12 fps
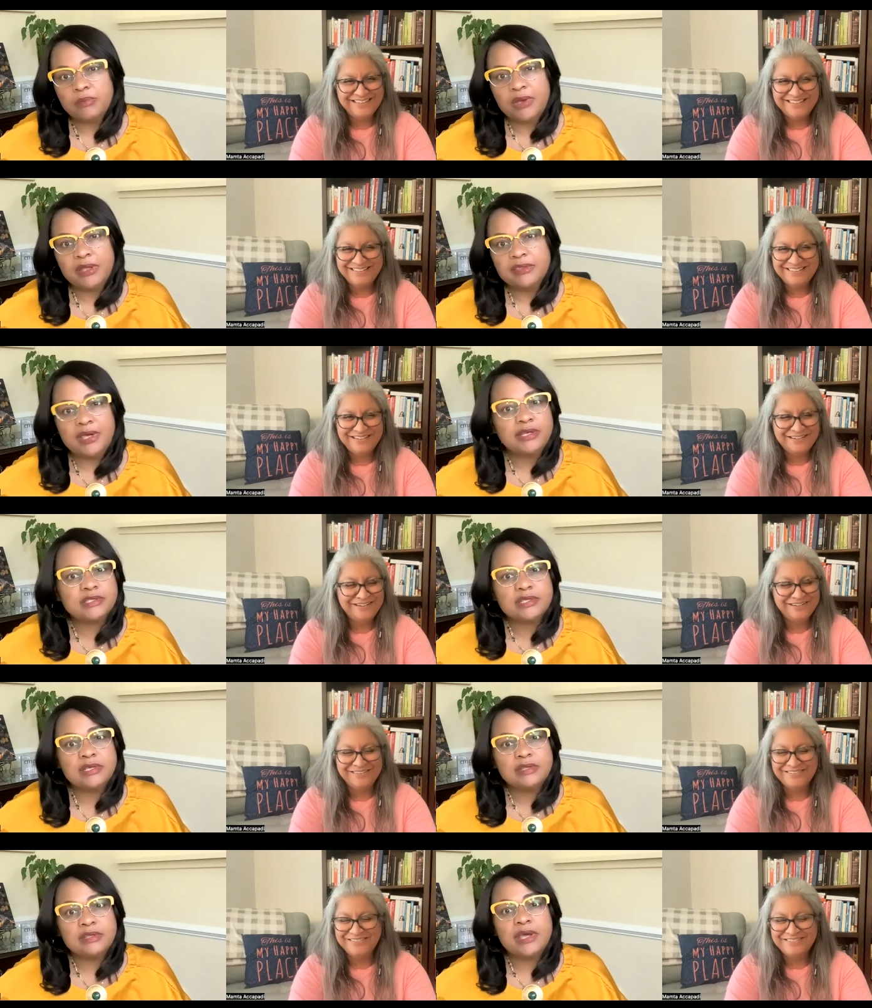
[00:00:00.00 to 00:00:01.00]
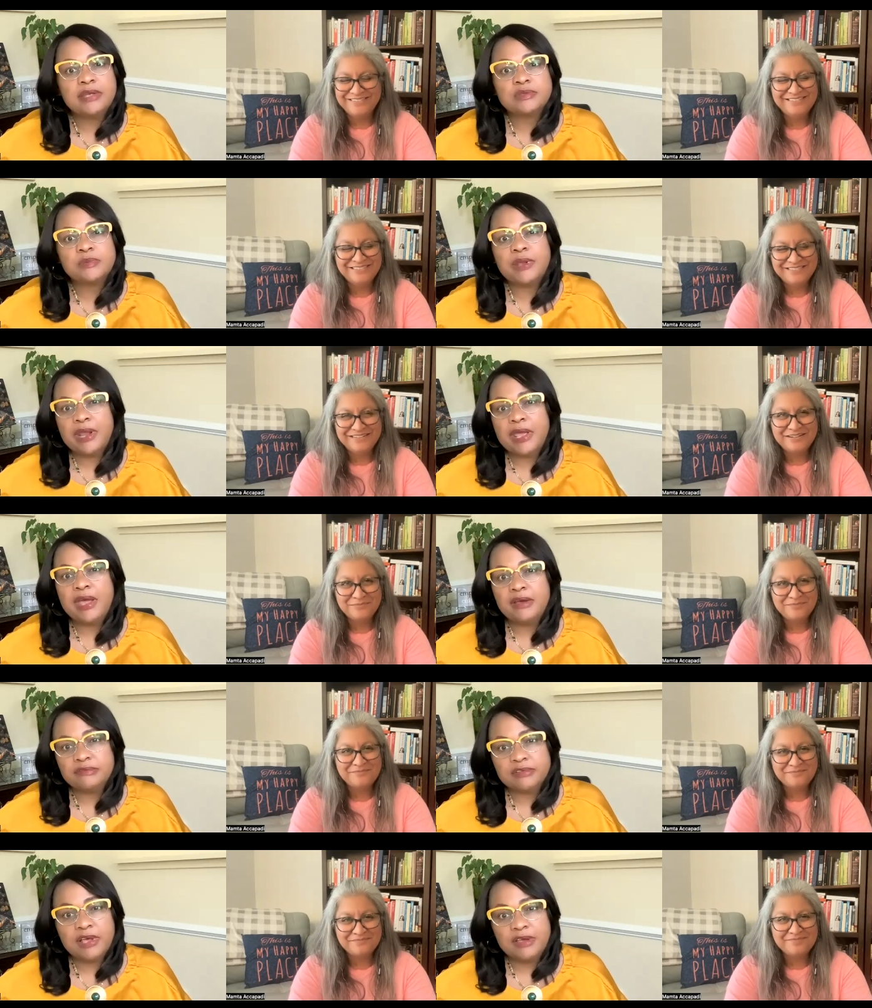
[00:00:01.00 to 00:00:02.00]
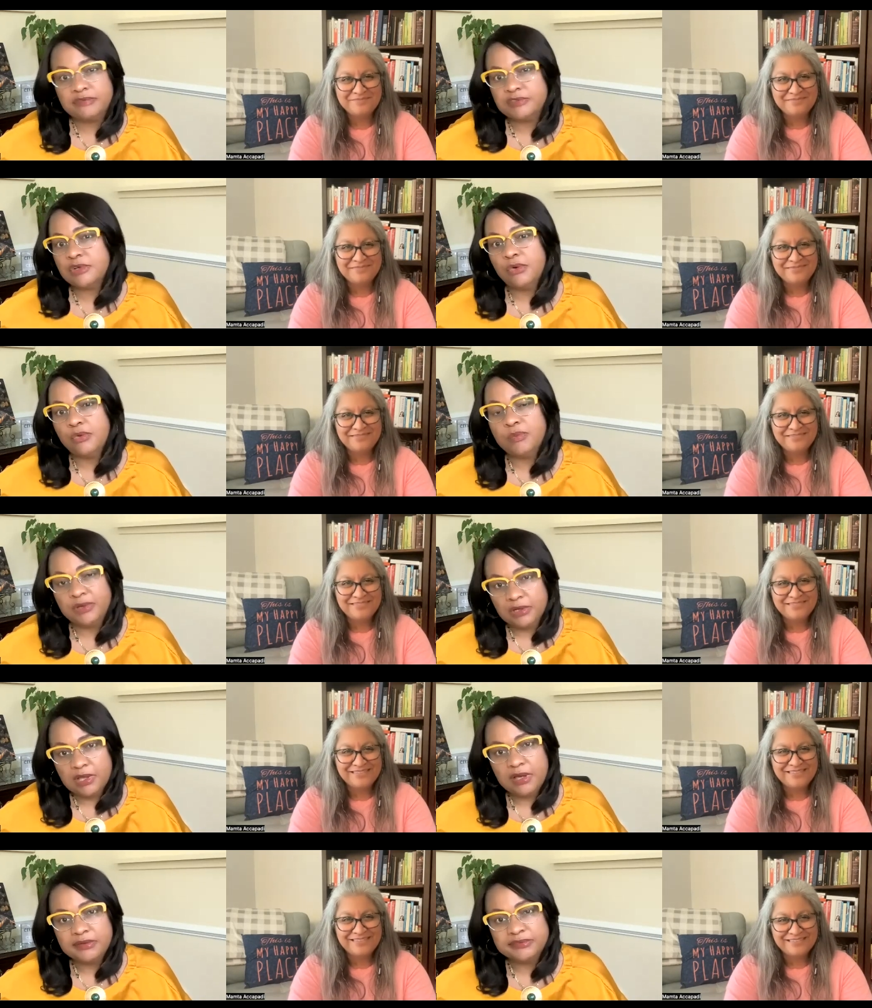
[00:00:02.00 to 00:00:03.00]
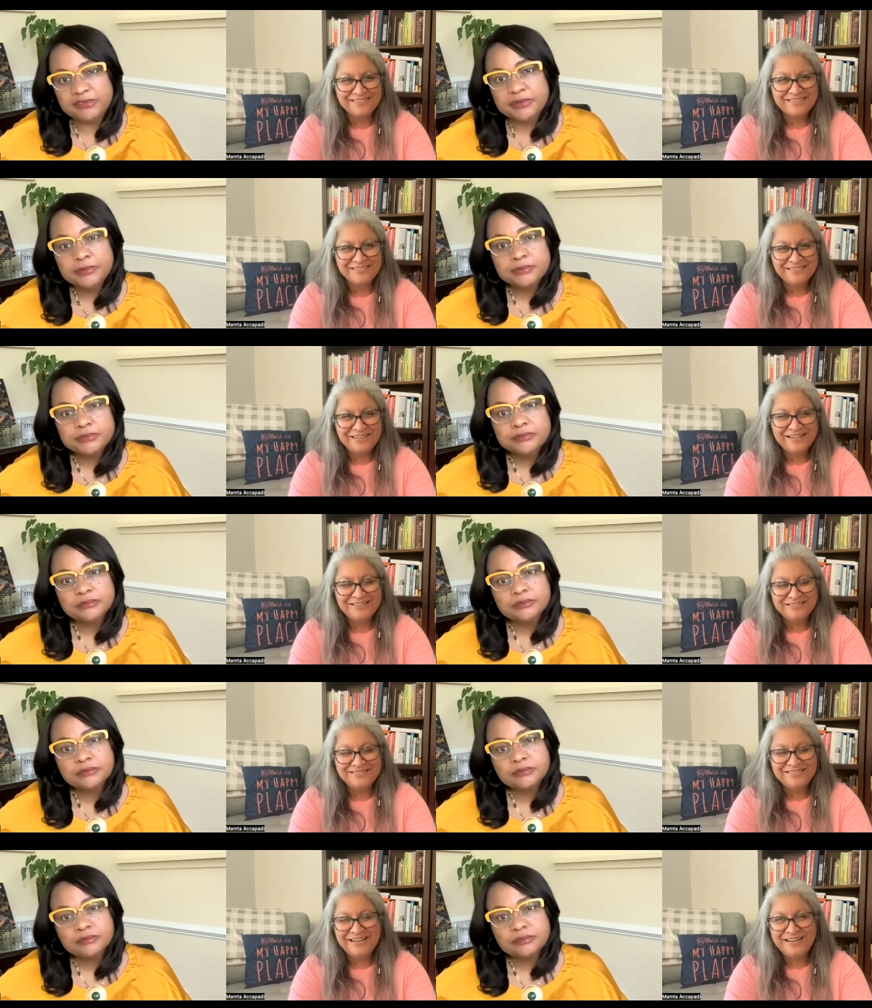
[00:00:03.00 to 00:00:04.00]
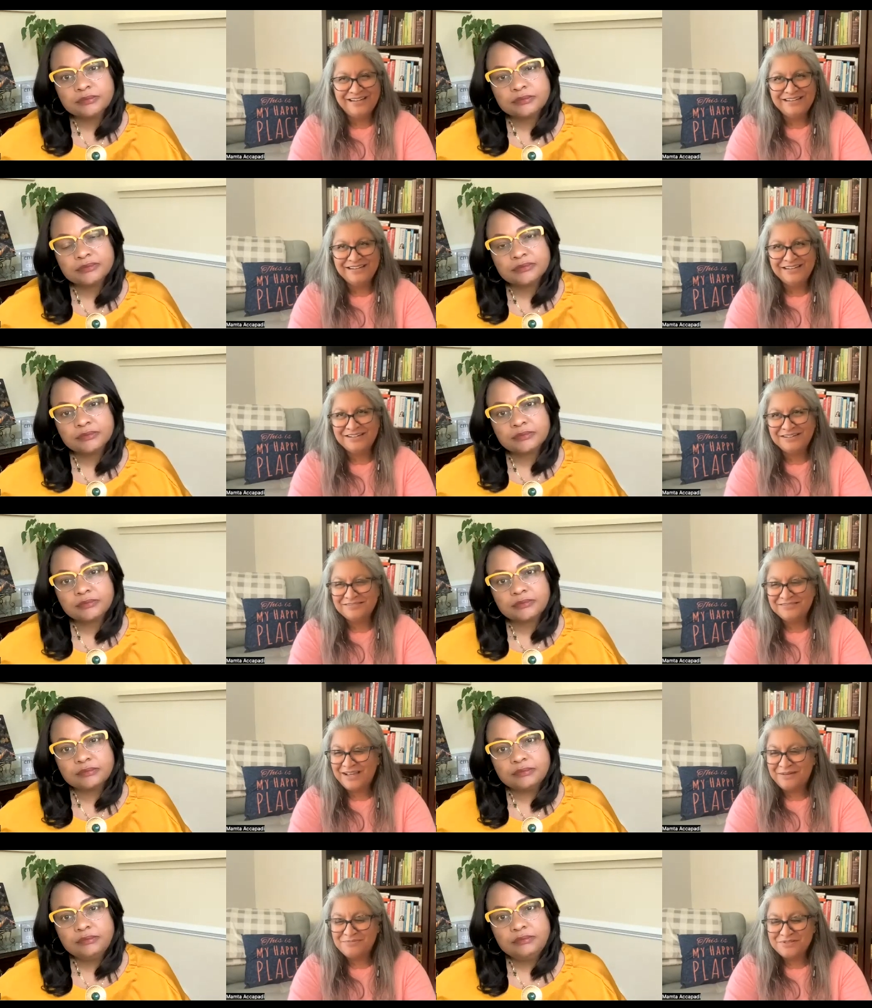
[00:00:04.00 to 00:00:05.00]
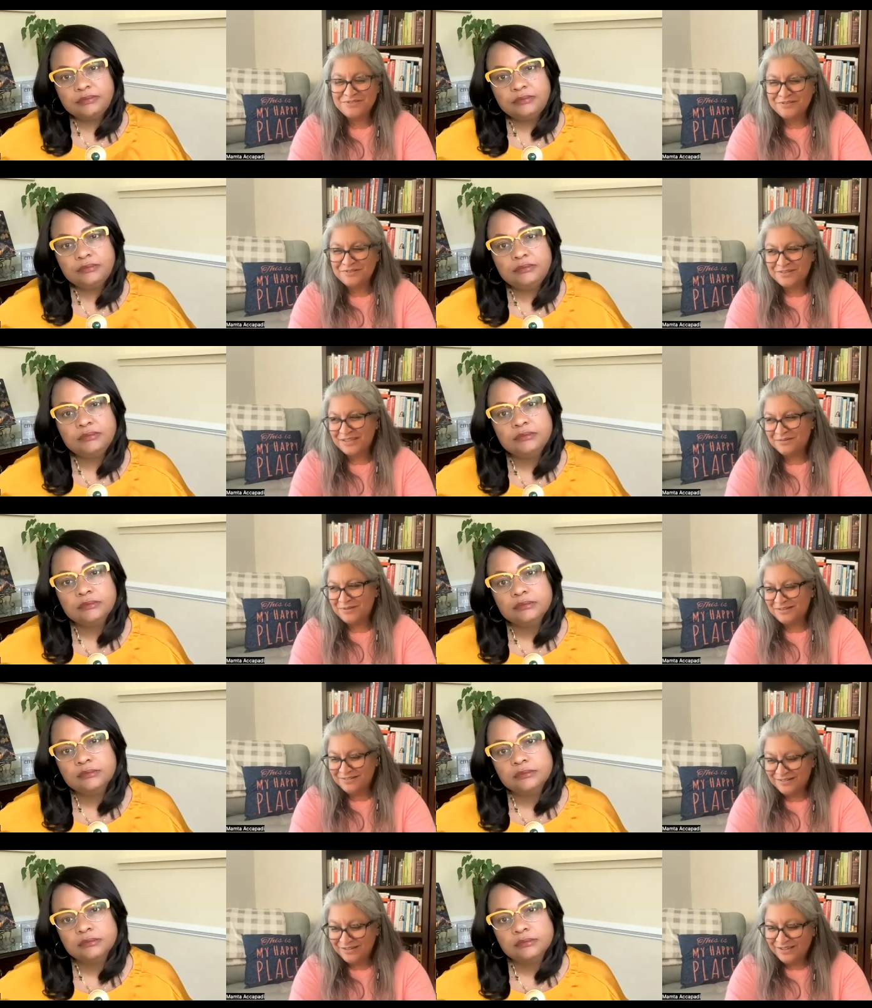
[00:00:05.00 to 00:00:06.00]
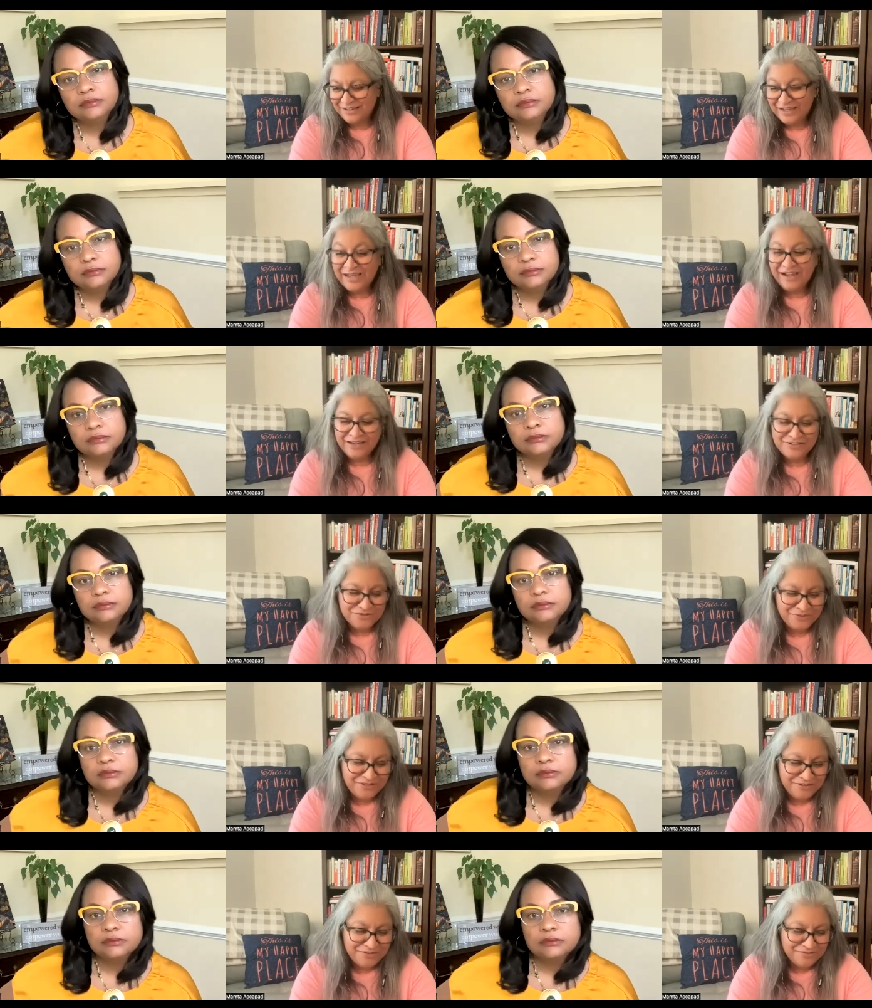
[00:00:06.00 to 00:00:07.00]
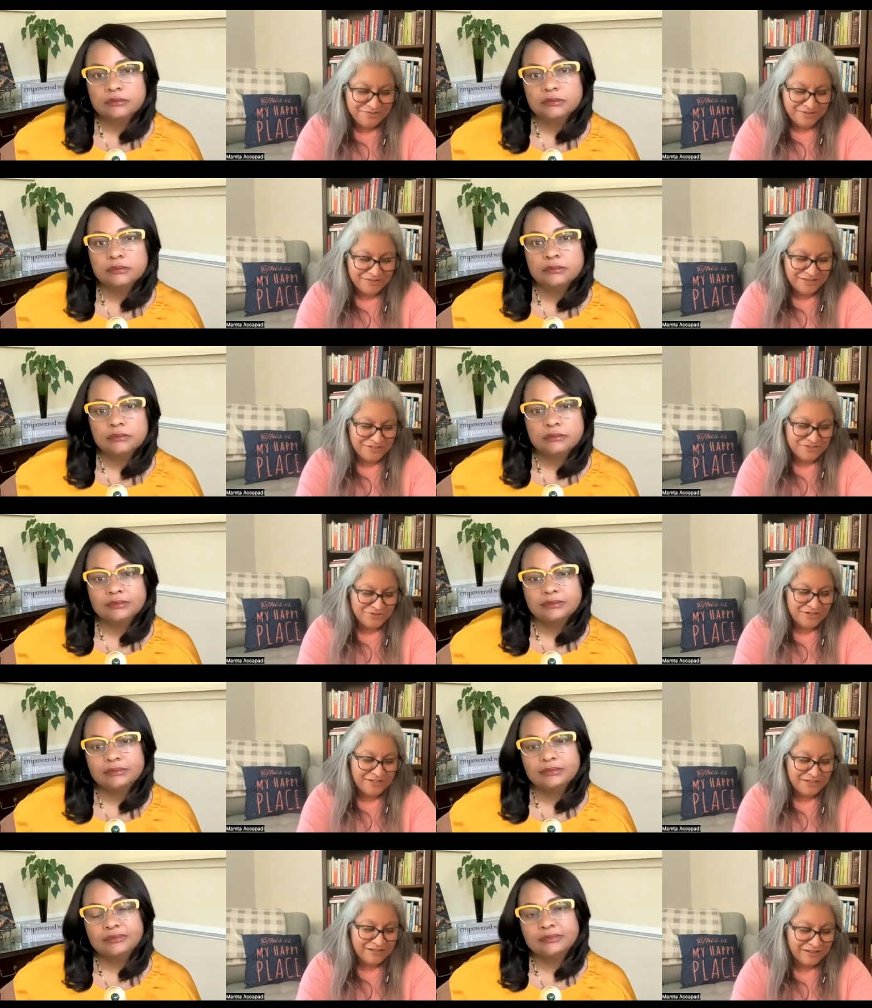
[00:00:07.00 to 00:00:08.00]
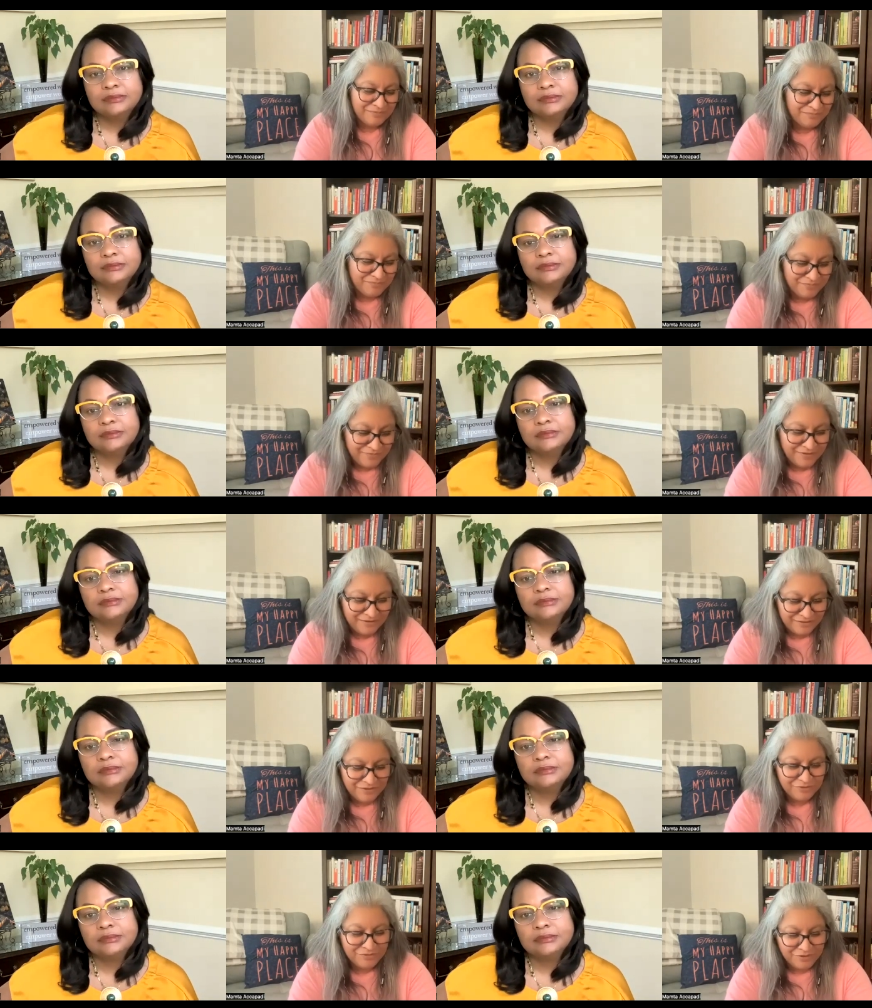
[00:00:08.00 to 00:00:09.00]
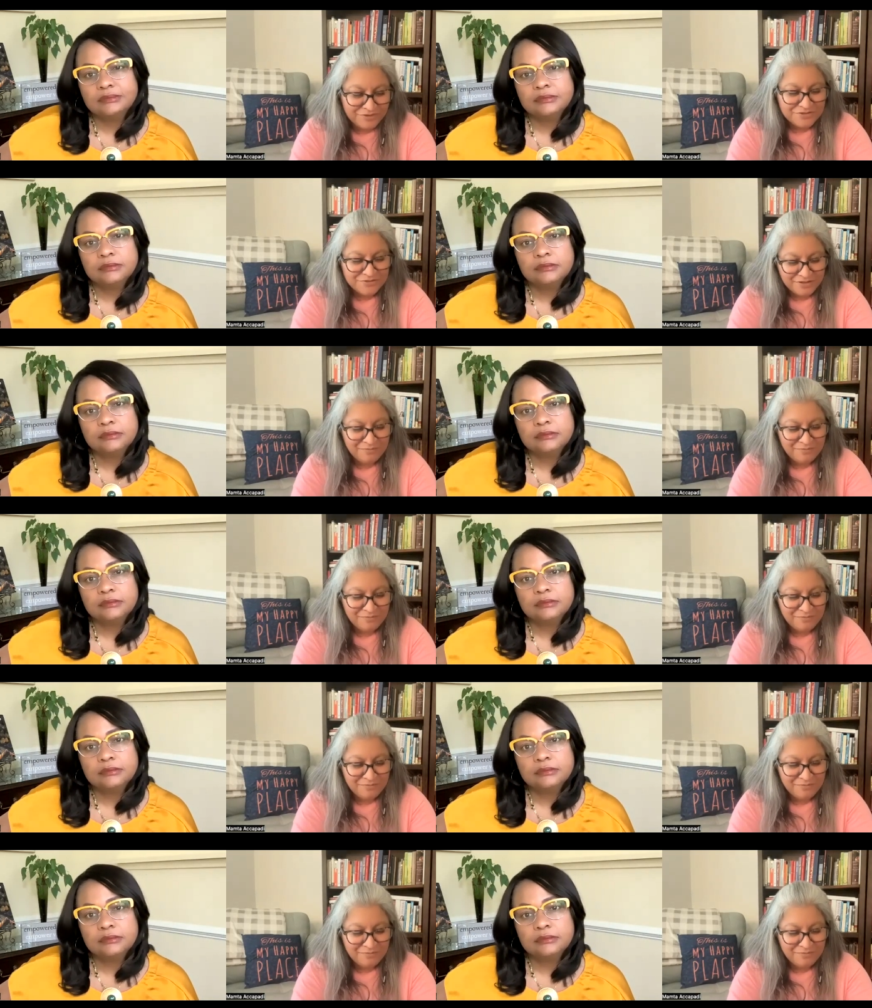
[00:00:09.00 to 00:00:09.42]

Speaker 1: but that's the no. that's what I have left, hope and love.
Speaker 2: Yeah. I uh absolutely I mean I, I join you on that journey. Um, eh, you know, also